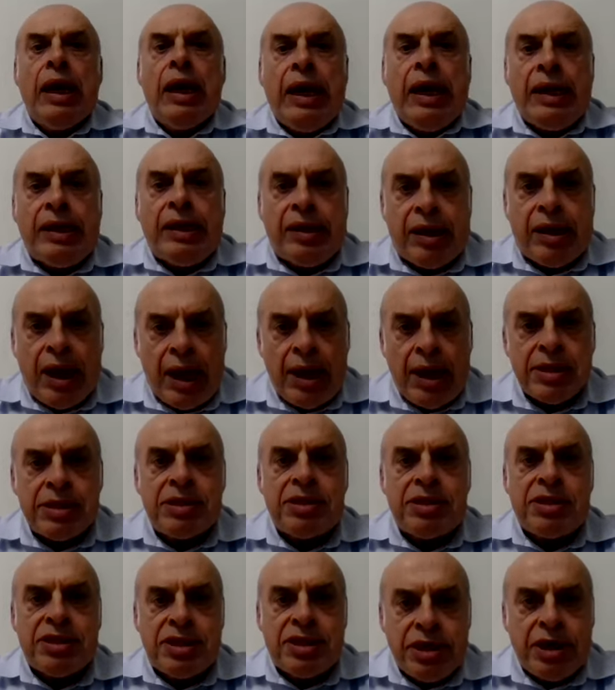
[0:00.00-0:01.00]
It
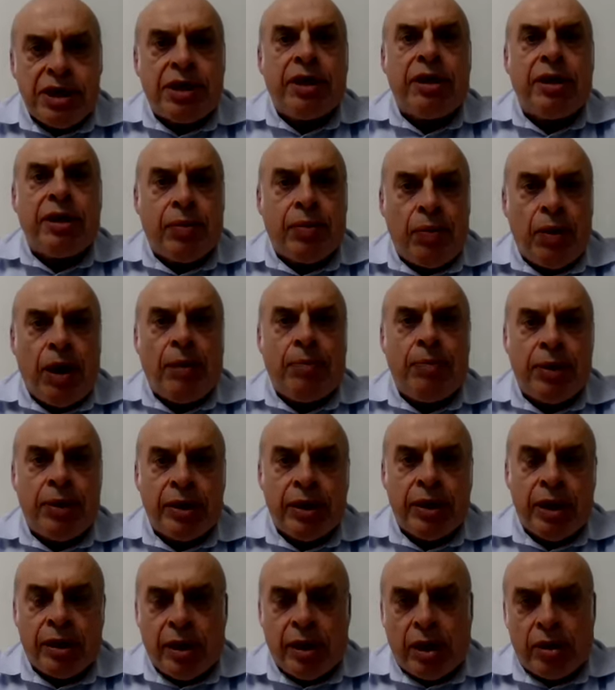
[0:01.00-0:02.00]
has secret
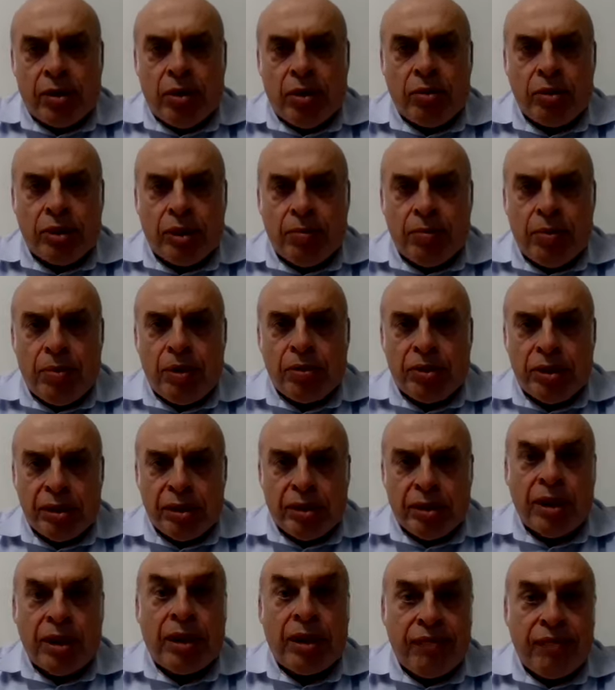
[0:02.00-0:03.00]
weapon, and I wrote about
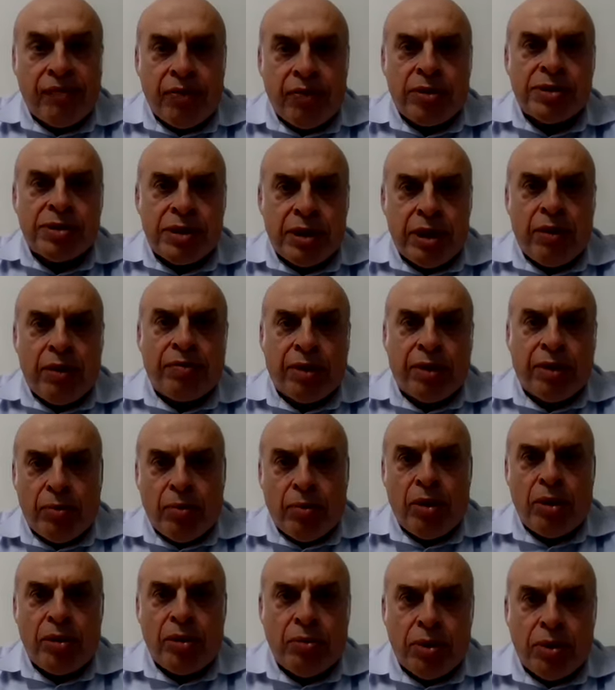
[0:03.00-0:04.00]
it on the first day of the
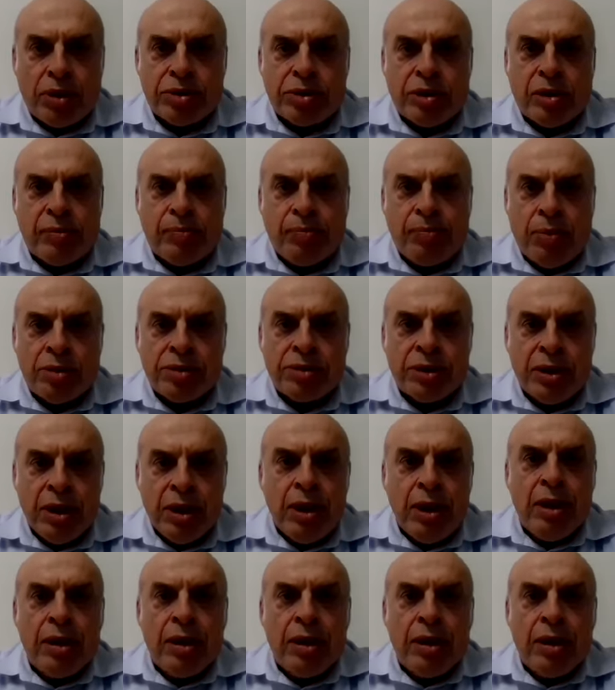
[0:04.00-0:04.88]
war in Washington Post,